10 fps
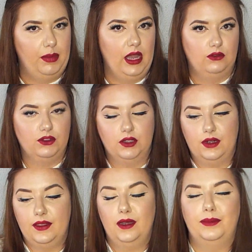powder and stuff
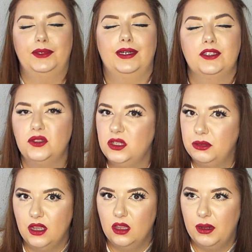like that, but I don't need
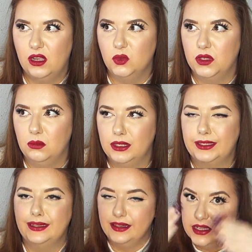banana powder when I'm
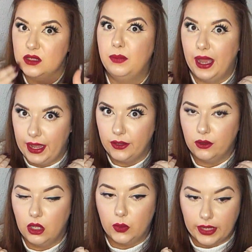looking this
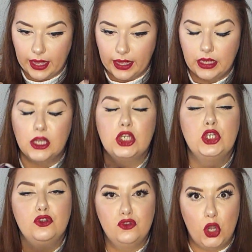pale, okay?
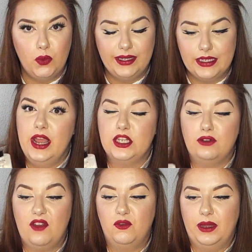Don't need it. It's
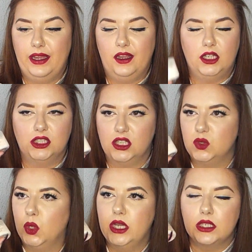great for baking because
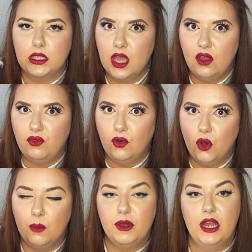that's what it's there
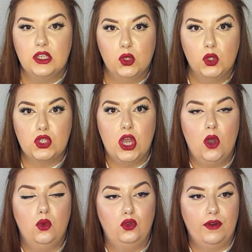for, but it's
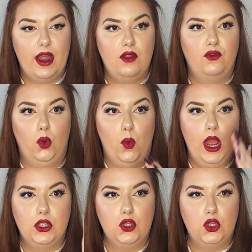also great for
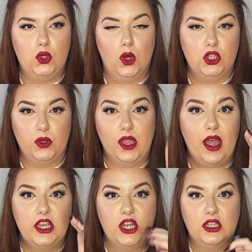when you are doing
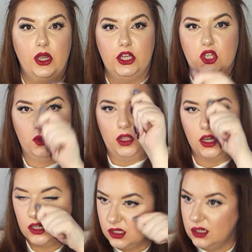eyeshadow and you just want to
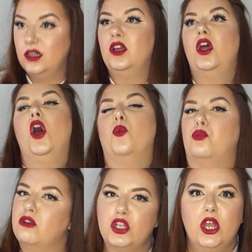
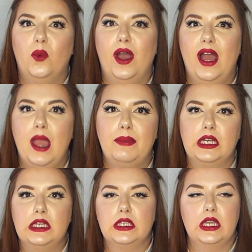brush it away
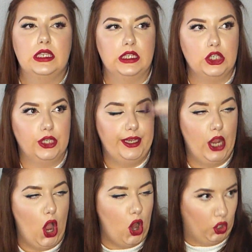because it's literally
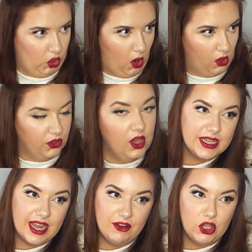gone.
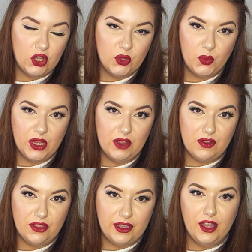Carrying on
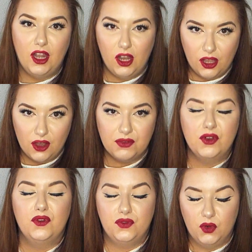with the love
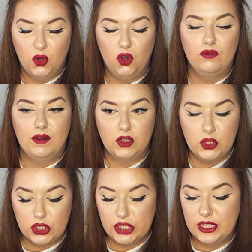for
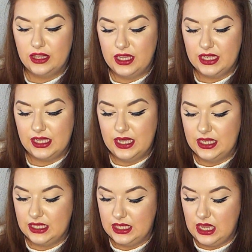Revolution, this
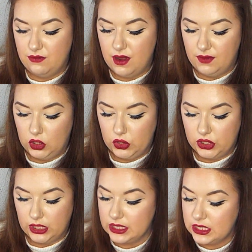is the
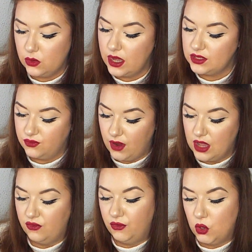Revolution Conceal and
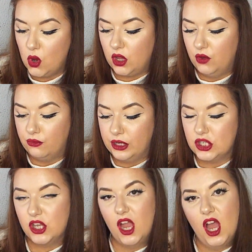Define Full
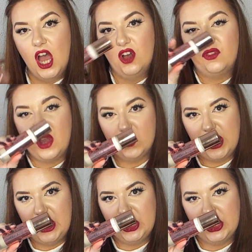Coverage
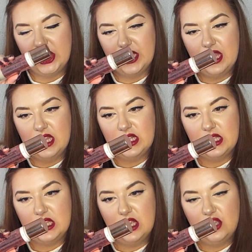Foundation, and this is
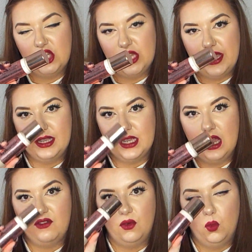in the shade
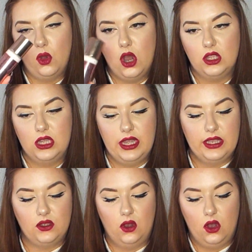F1.
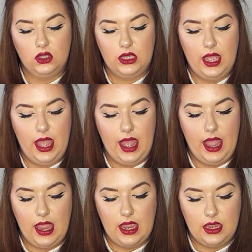It's on
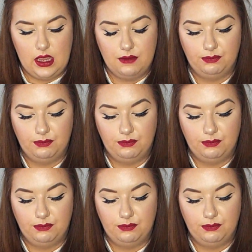a